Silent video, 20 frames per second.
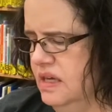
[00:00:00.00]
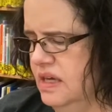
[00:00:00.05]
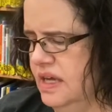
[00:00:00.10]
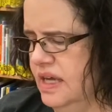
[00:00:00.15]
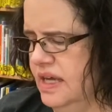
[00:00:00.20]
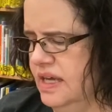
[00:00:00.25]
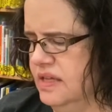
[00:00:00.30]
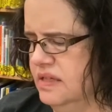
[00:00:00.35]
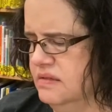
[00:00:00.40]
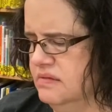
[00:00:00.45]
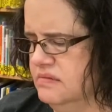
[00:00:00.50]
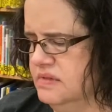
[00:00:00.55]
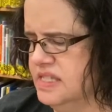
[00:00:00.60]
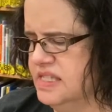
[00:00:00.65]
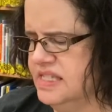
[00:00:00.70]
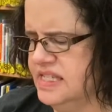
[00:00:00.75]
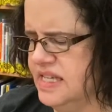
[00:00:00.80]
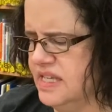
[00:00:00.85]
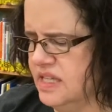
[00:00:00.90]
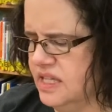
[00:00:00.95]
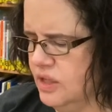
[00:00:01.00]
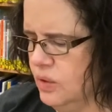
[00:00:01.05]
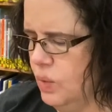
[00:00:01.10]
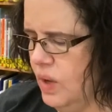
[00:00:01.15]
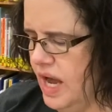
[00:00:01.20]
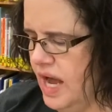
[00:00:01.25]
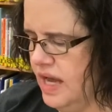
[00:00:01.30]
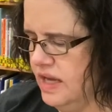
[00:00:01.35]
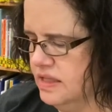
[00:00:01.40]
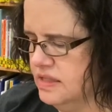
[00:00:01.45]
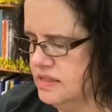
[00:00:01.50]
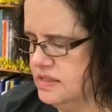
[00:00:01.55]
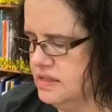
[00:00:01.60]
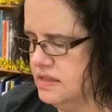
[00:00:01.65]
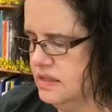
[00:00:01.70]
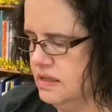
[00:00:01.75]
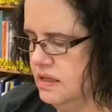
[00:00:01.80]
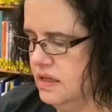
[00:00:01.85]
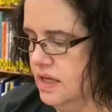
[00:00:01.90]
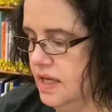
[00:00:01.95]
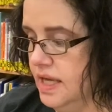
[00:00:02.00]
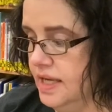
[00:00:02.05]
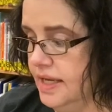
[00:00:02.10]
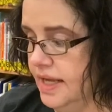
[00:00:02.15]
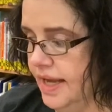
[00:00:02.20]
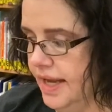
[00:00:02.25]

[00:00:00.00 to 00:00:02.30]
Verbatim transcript: and sealing wax and